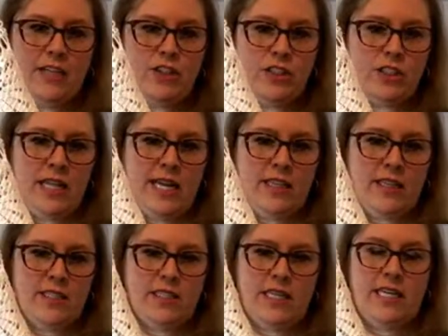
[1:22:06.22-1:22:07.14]
I just think
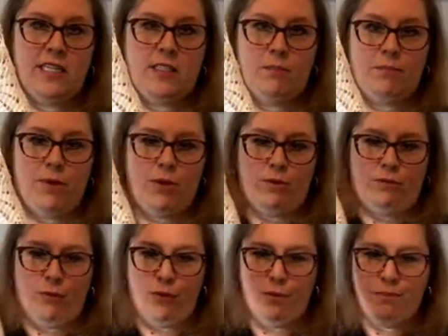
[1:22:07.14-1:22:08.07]
this is
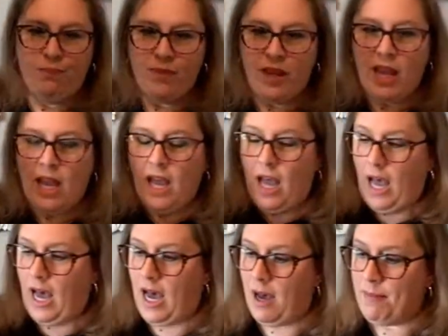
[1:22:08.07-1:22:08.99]
beautiful.
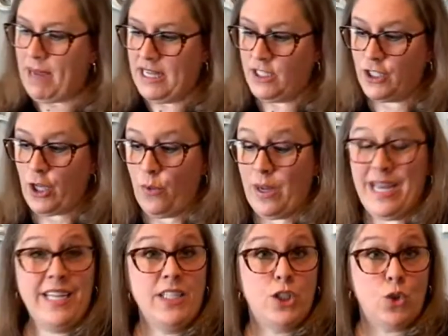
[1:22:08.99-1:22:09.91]
Um, and so
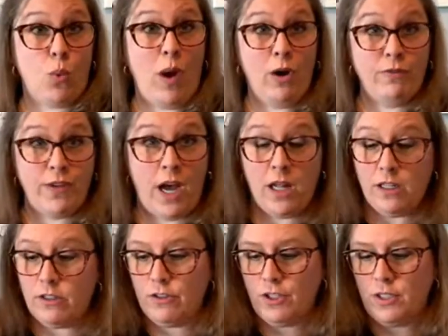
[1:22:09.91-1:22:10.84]
it is
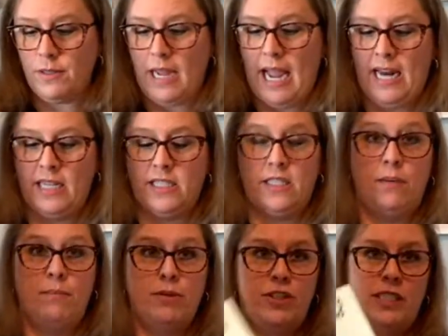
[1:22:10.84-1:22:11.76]
$12 and it's number